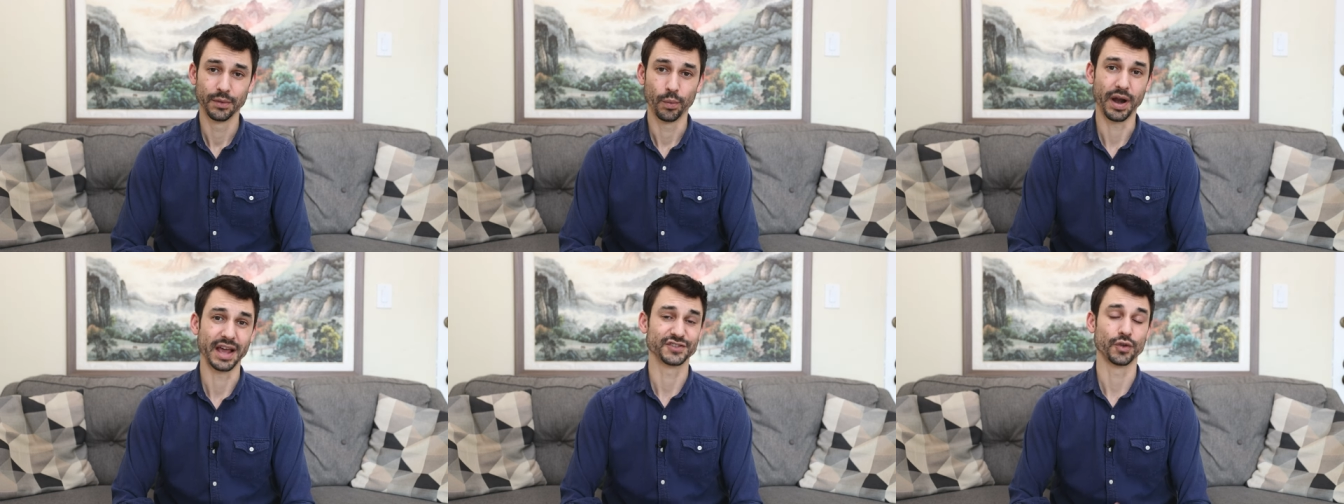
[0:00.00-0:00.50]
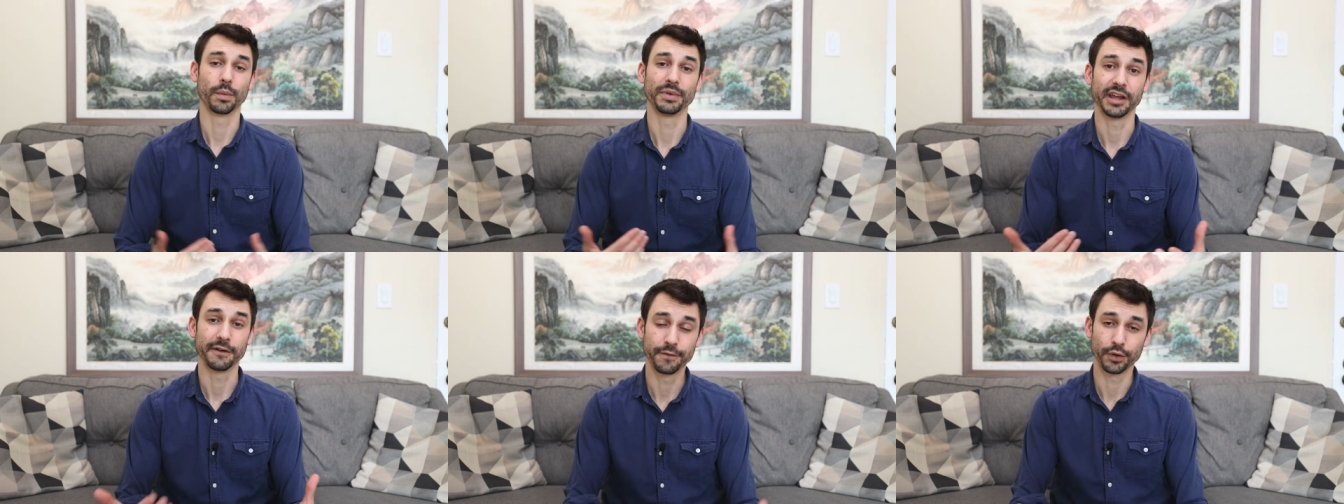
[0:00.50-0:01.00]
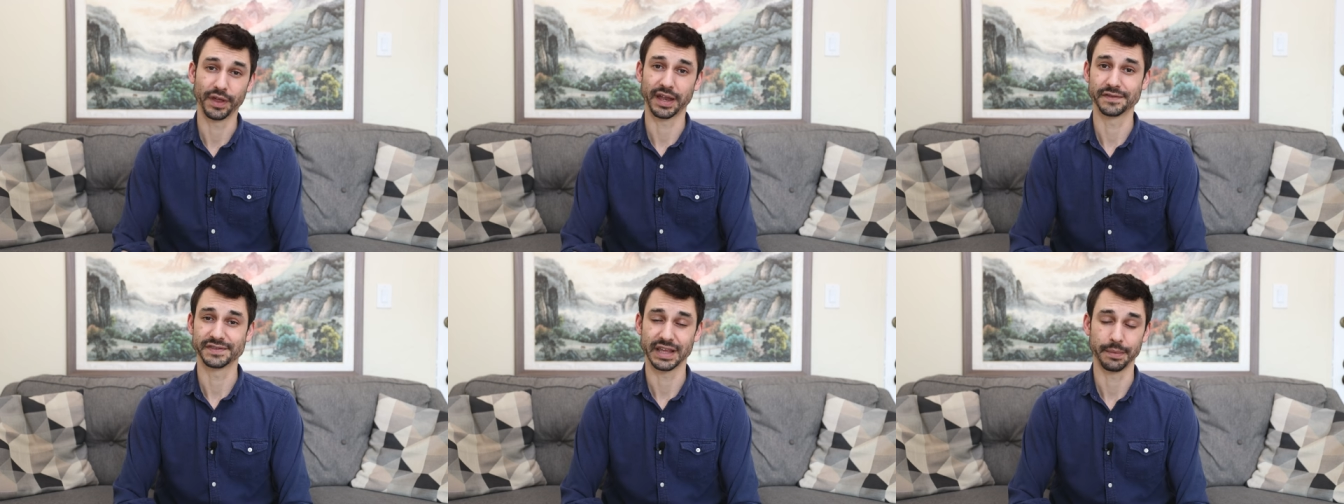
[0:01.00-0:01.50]
Whereas normally a full night
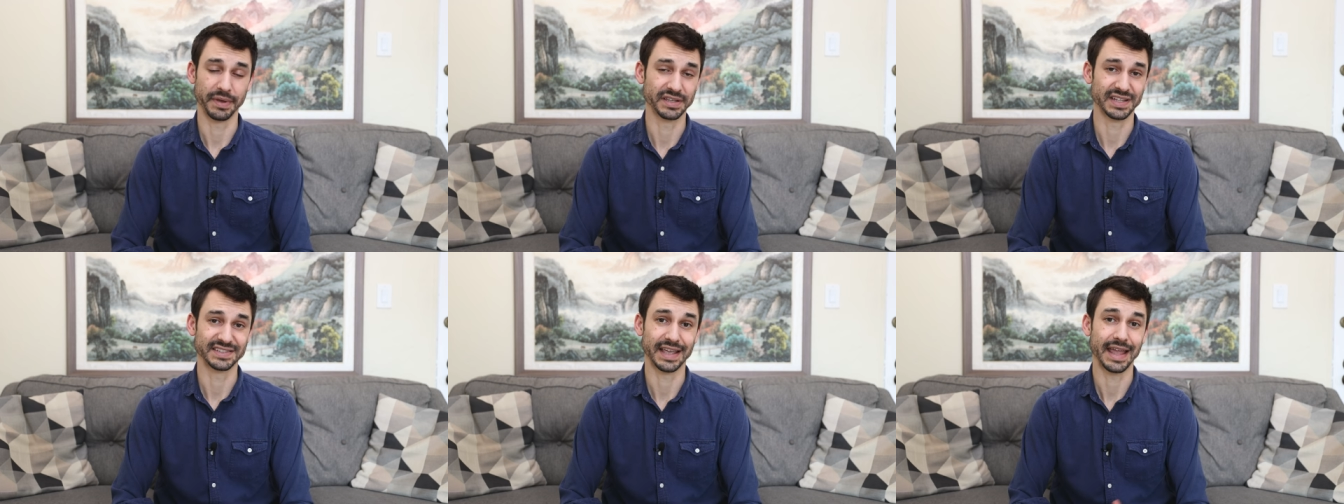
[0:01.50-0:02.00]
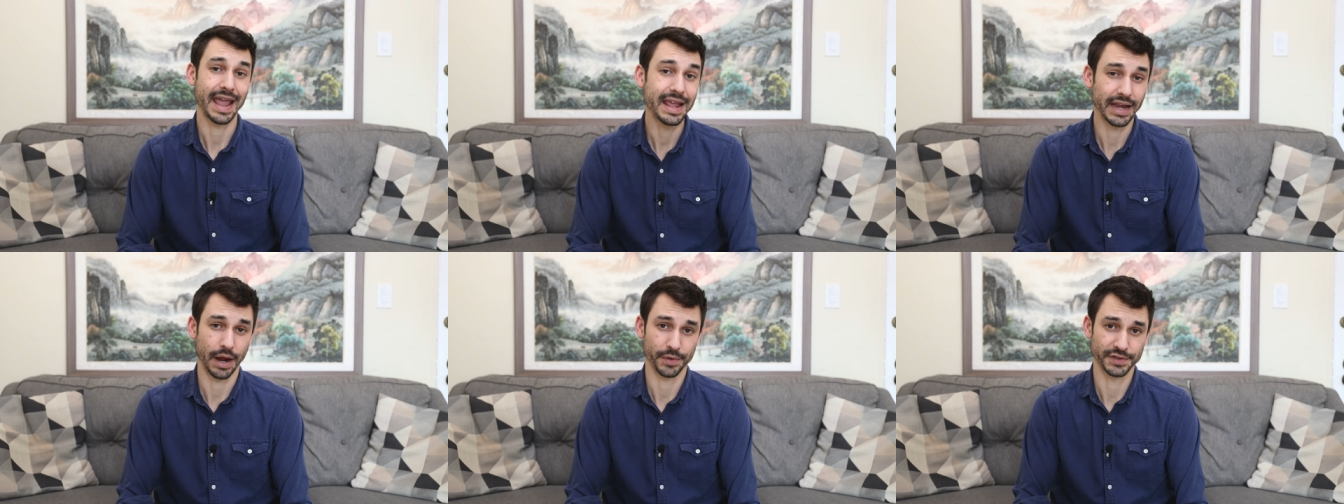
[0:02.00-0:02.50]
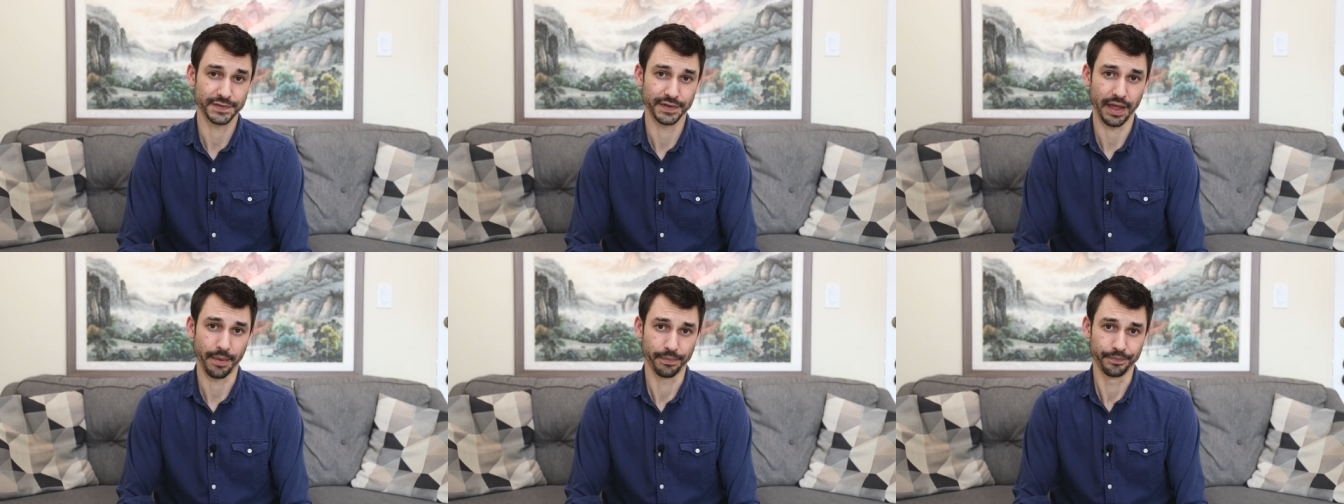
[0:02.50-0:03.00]
of sleep is, let's say, eight hours for
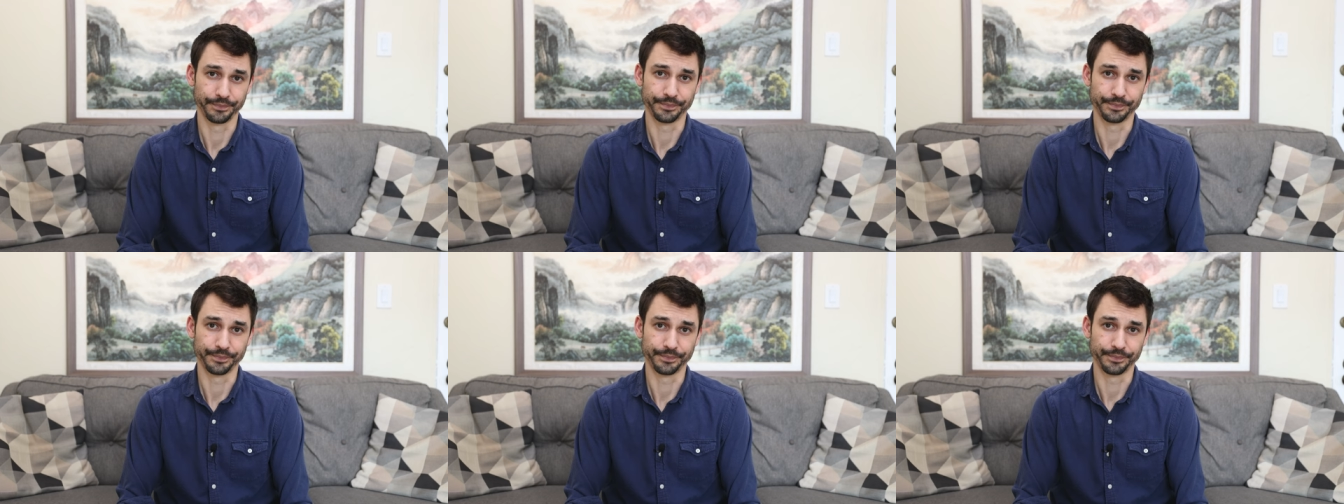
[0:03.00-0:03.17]
them.